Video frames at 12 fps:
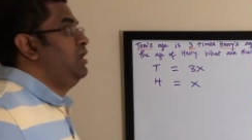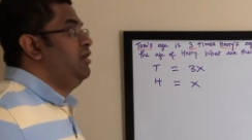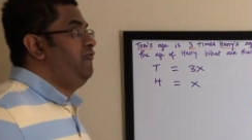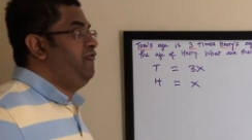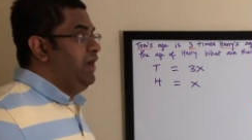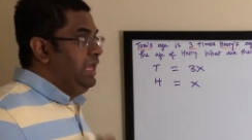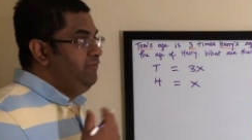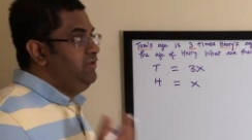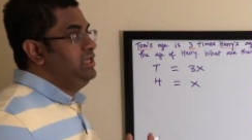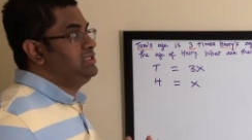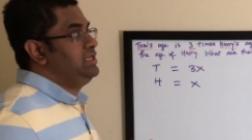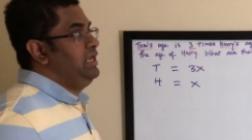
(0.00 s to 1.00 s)
5
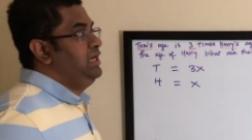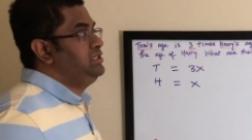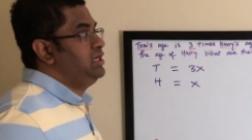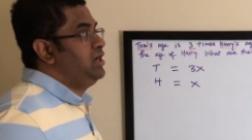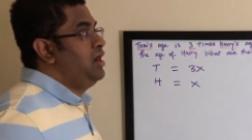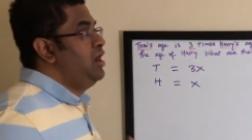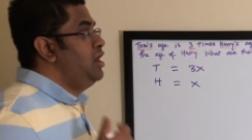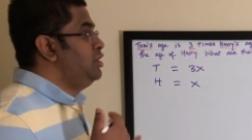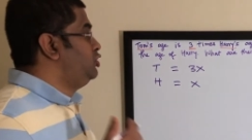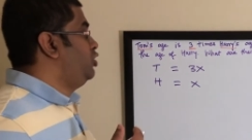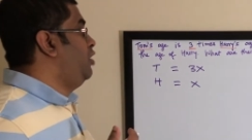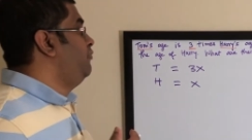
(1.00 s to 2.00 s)
years later,
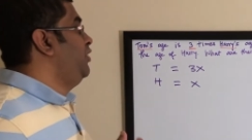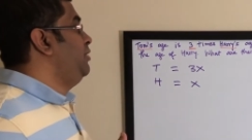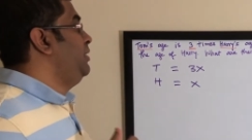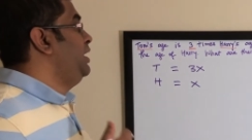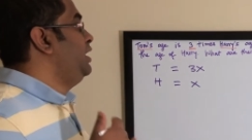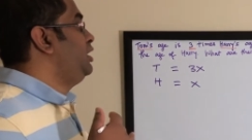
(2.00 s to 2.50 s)
Tom will be